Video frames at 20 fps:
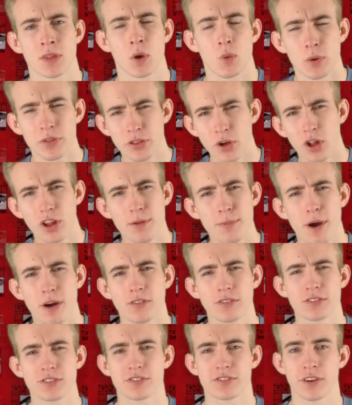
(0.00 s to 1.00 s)
With all of
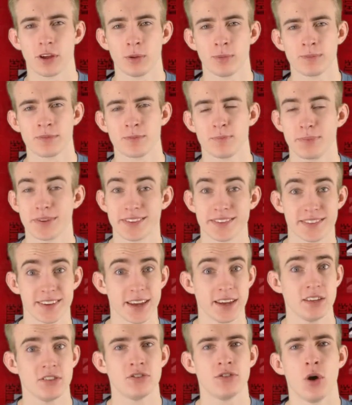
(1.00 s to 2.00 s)
Marvel's films
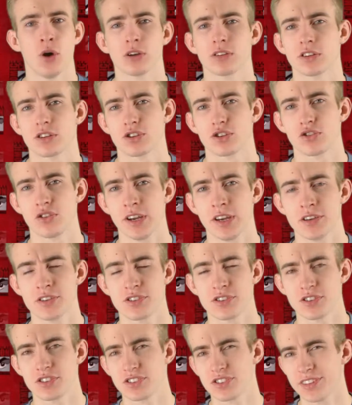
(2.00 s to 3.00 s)
besides Doctor
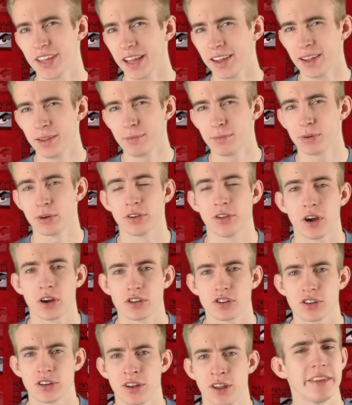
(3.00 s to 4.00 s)
Strange still in
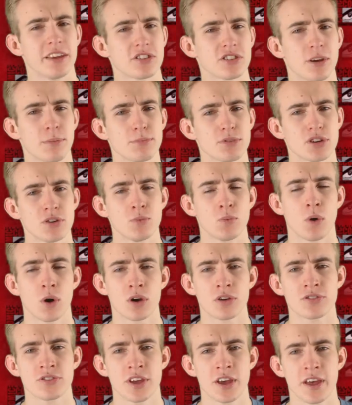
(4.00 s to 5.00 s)
production, the assumption
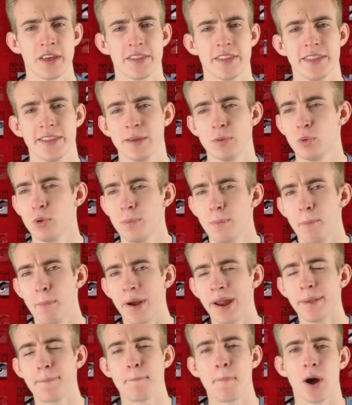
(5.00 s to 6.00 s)
was that they wouldn't
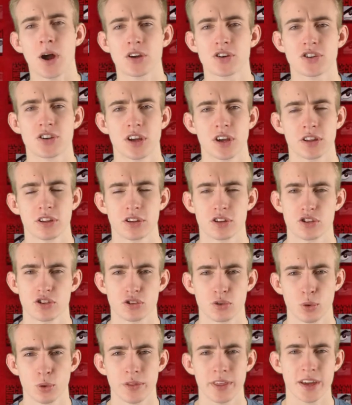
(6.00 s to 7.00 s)
bring much to
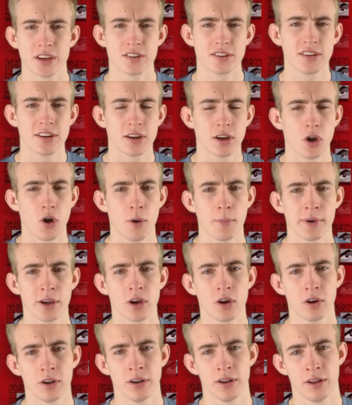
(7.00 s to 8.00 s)
show this year at
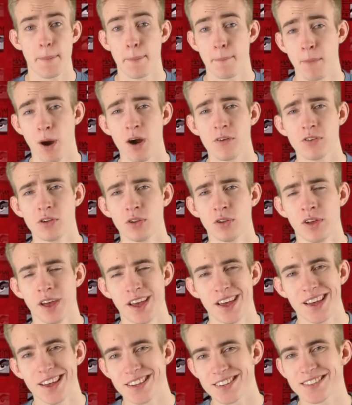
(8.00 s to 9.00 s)
Comic-Con, but Marvel
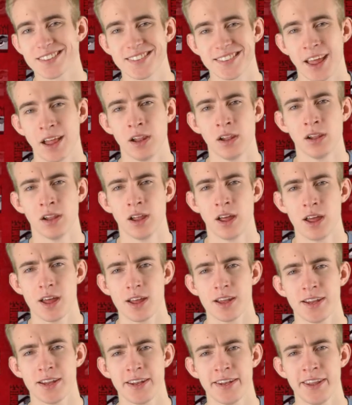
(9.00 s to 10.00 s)
still
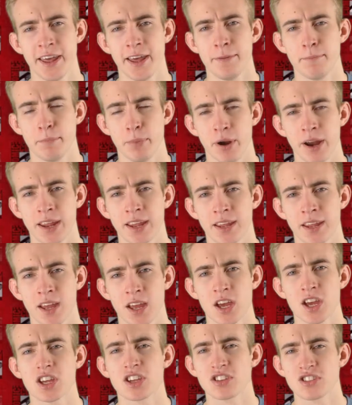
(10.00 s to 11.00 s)
did bring
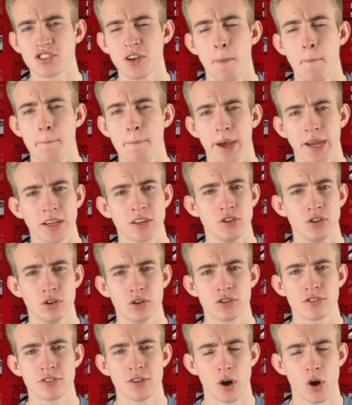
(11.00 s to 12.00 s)
some big
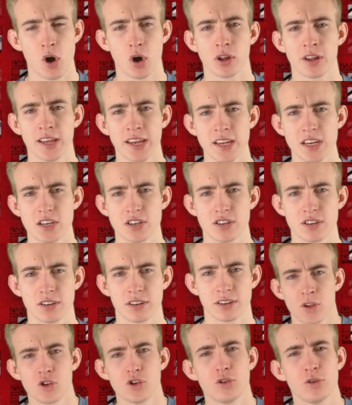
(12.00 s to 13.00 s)
news to Hall H.
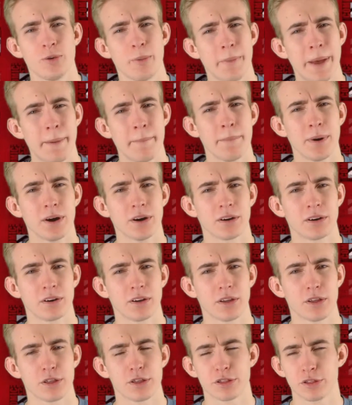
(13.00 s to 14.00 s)
You remember,
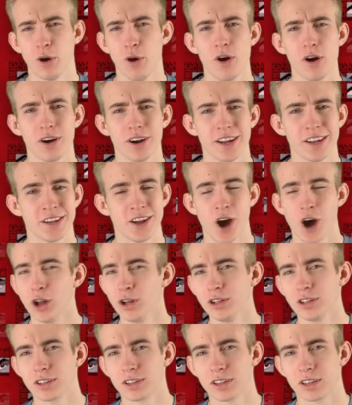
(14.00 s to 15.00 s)
Thor and
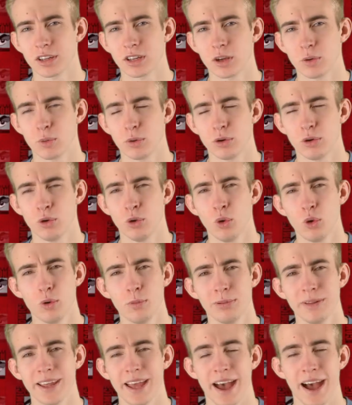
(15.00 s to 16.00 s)
Hulk were
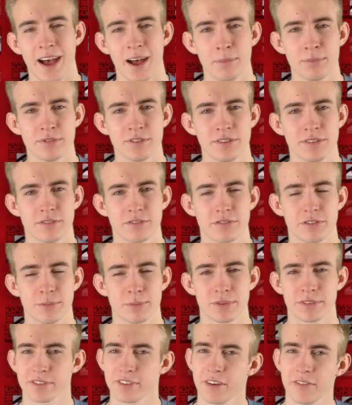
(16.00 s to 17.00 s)
notably absent from
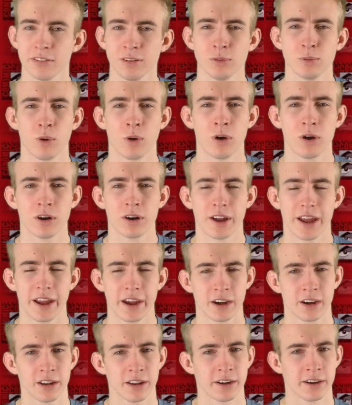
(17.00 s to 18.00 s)
Civil War
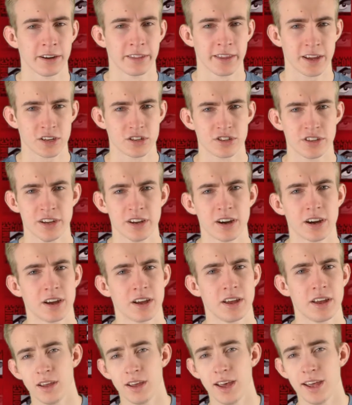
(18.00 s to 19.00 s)
earlier this year,
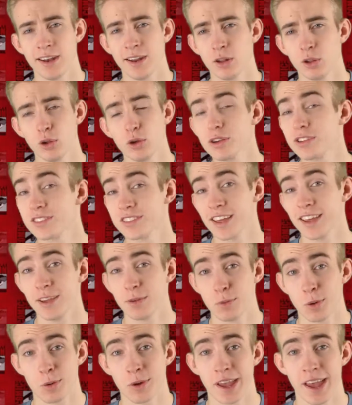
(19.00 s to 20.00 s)
and it looks like
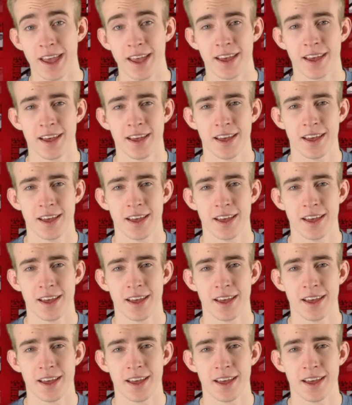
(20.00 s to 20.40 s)
we'll get